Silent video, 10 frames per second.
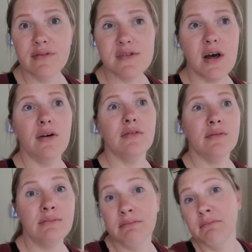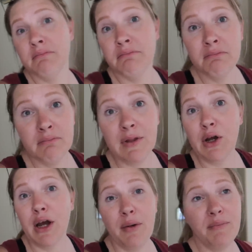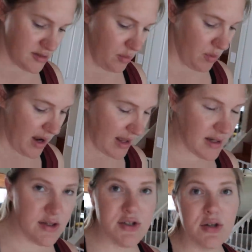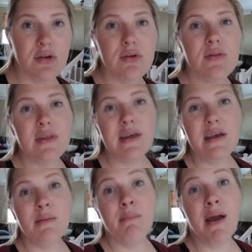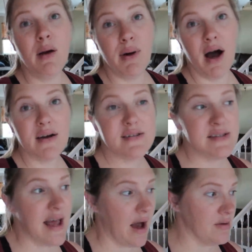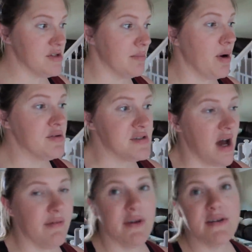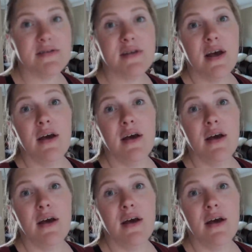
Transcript: So there you go. So we're headed to the mailbox now, to the post office.